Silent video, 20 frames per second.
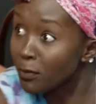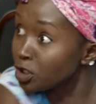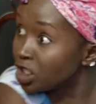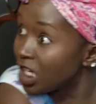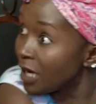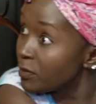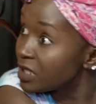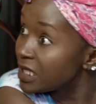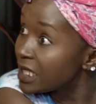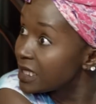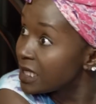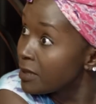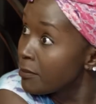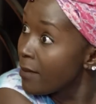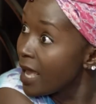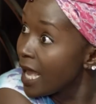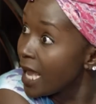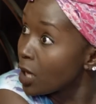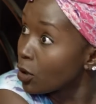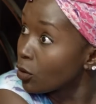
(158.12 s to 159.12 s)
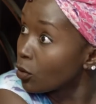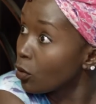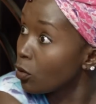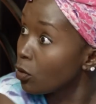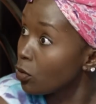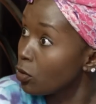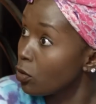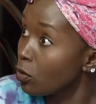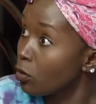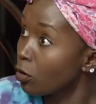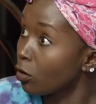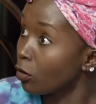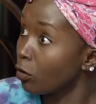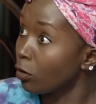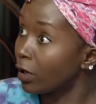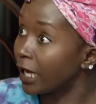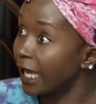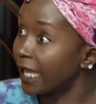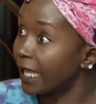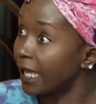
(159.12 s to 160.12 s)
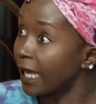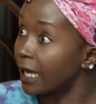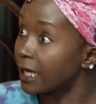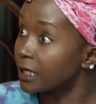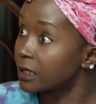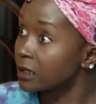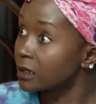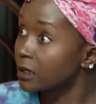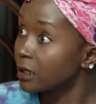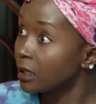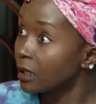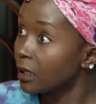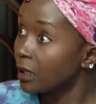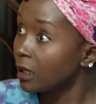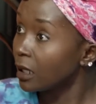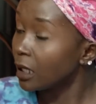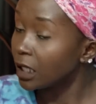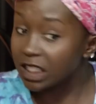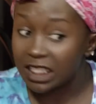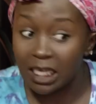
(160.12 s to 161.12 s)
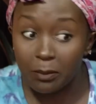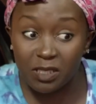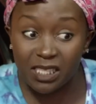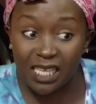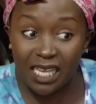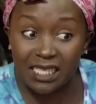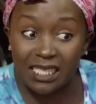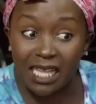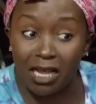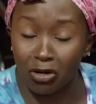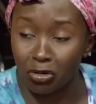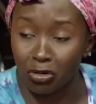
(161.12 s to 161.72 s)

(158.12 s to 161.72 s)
James is a male. Who cares? James is the one